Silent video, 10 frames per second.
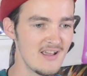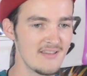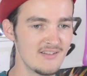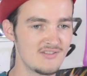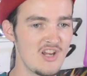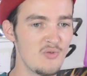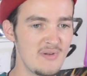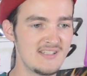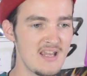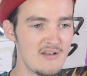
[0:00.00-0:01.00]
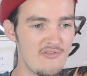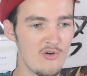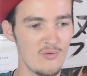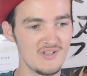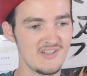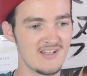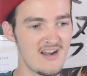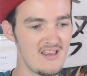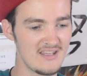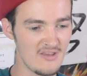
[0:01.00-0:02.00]
the JLPT N4, which is
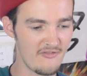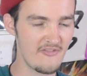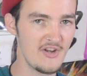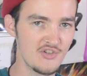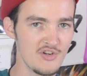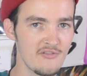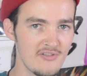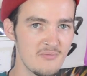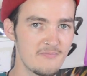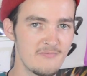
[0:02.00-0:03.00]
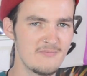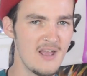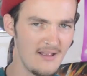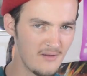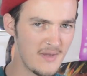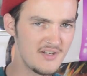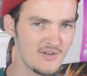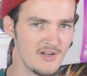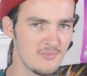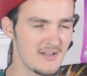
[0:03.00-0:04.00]
kind of the finisher for the
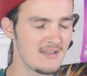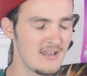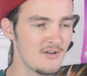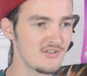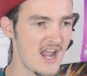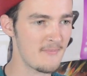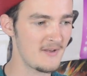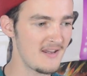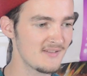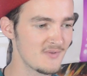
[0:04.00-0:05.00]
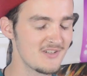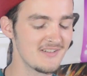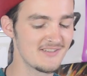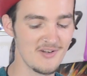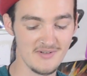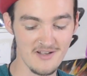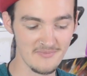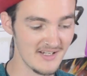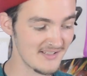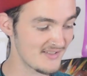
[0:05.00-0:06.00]
elementary or beginner Japanese, which is so dumb
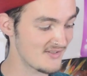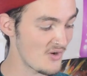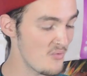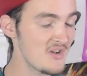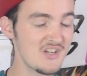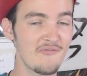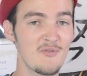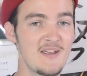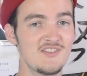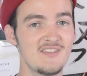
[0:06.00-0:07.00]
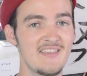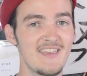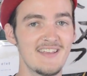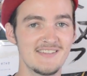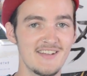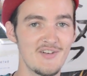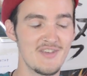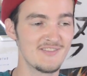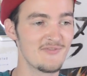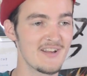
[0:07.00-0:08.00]
because it's so much information that they consider
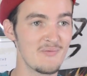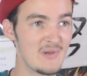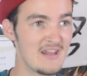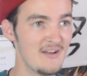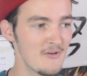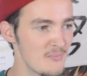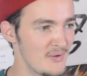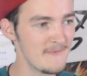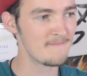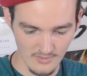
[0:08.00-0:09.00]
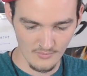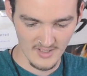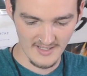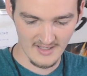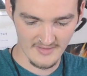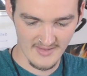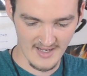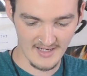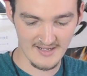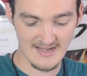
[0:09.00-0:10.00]
this freaking beginner. But what did I get on
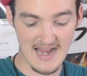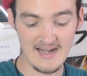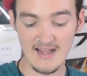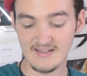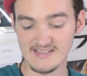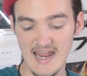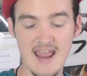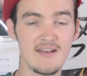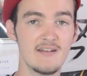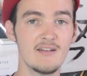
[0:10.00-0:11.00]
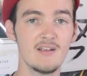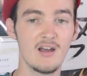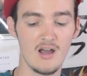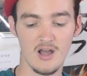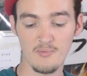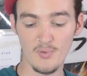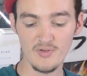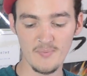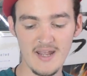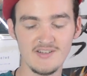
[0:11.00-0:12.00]
that? I got an 8 out of 10 on
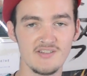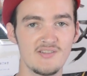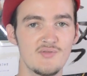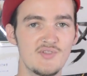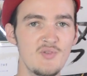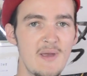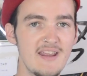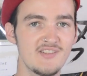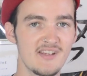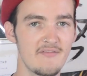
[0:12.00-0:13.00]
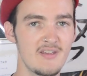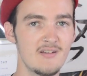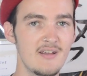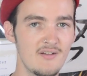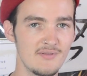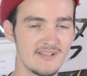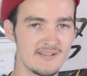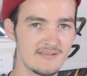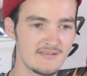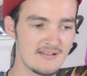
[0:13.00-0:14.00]
both pages. So there's 2 pages of it, and it
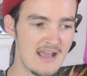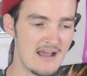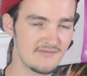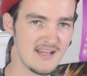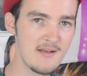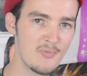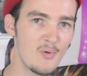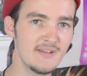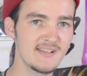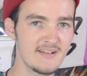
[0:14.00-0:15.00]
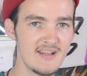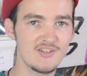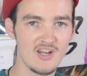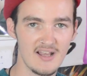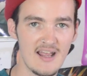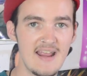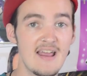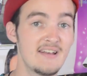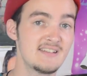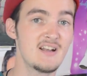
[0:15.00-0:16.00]
was out of 10 points on each, and I got 8
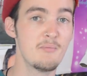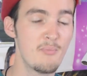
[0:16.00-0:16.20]
out of 10 on